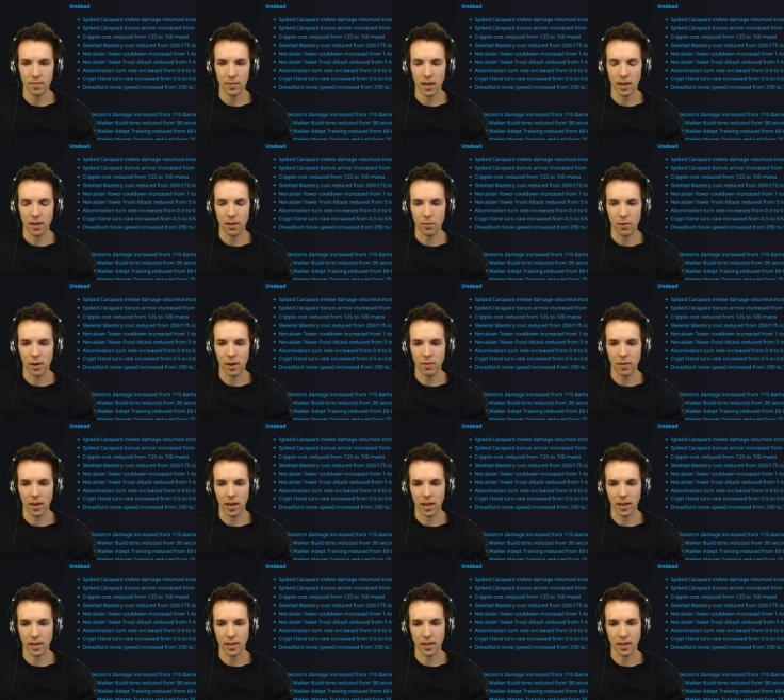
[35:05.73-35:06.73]
And the wifey
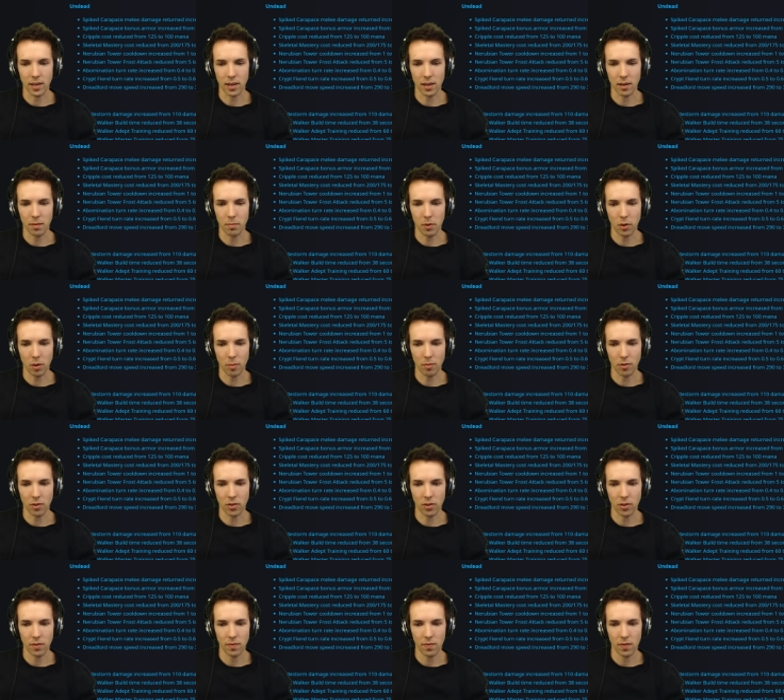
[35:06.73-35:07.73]
had uh,
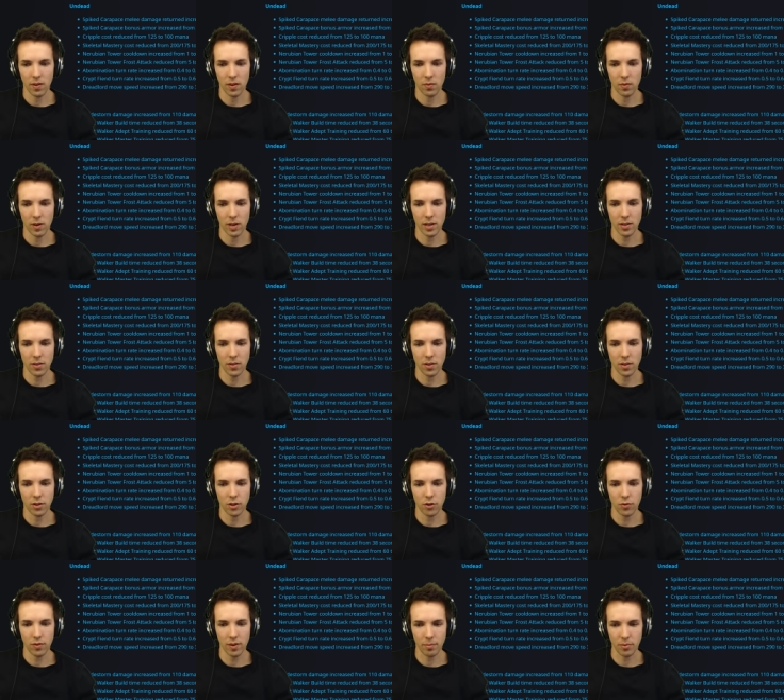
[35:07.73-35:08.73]
pokeball with
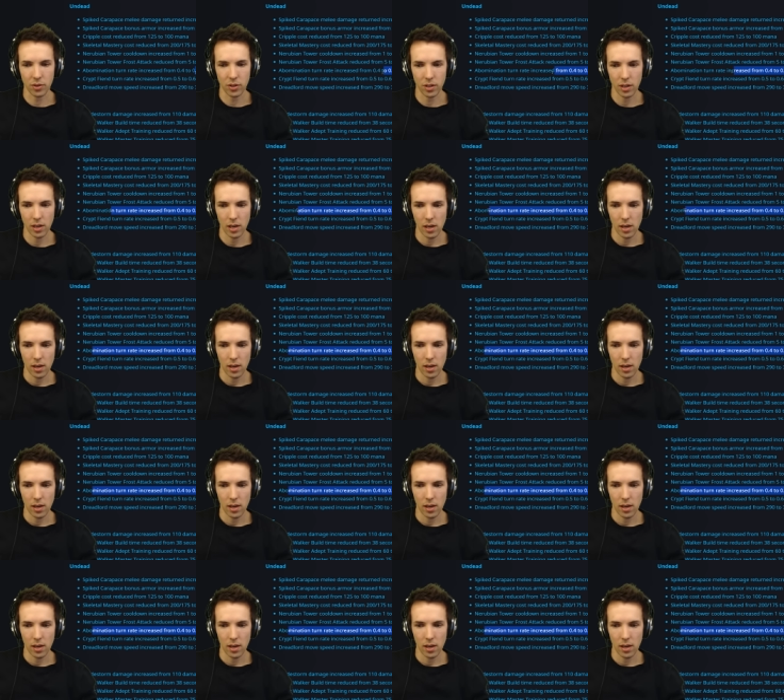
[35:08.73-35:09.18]
shrimps.